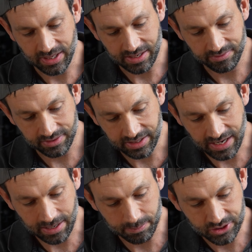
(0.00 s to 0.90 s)
have the
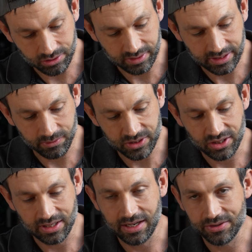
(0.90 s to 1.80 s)
aperture ring, which
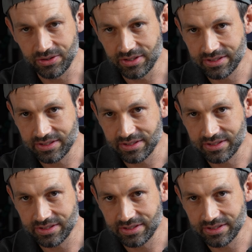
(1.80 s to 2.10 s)
allows you to